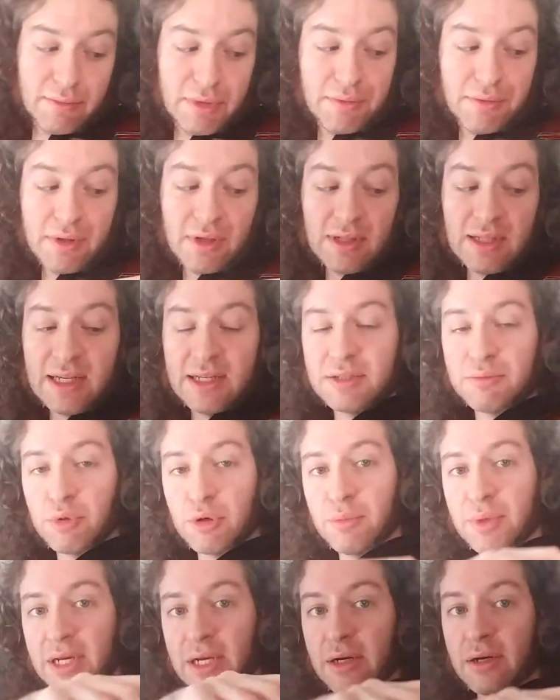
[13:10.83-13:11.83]
maybe the less
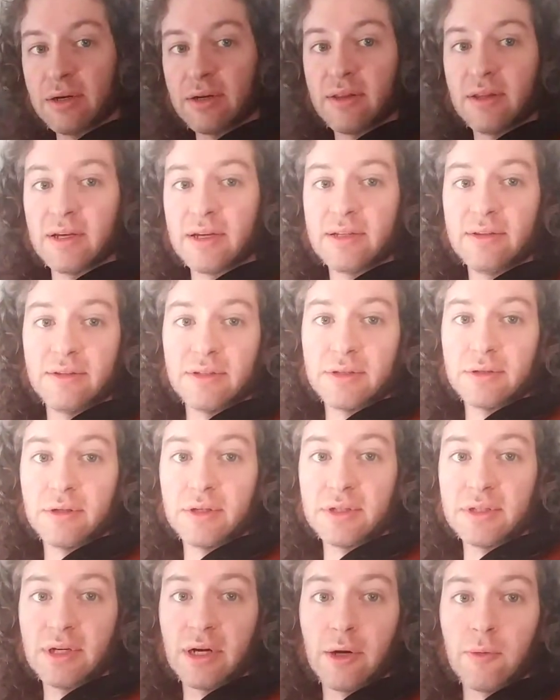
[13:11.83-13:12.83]
prepared the, the
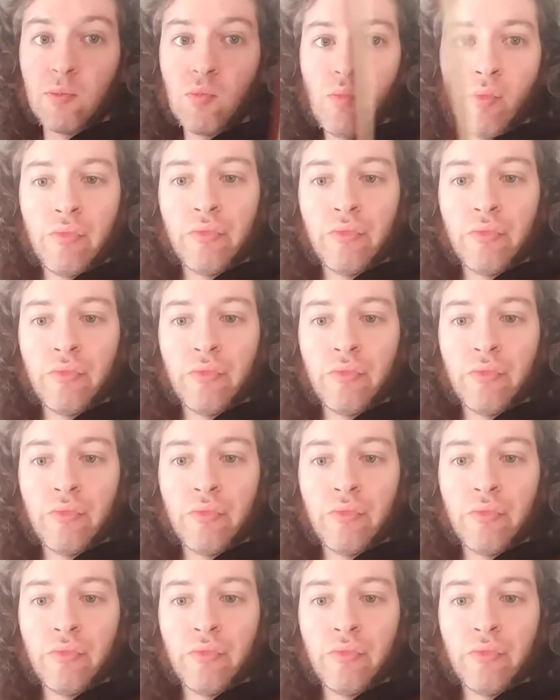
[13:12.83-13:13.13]
strings are.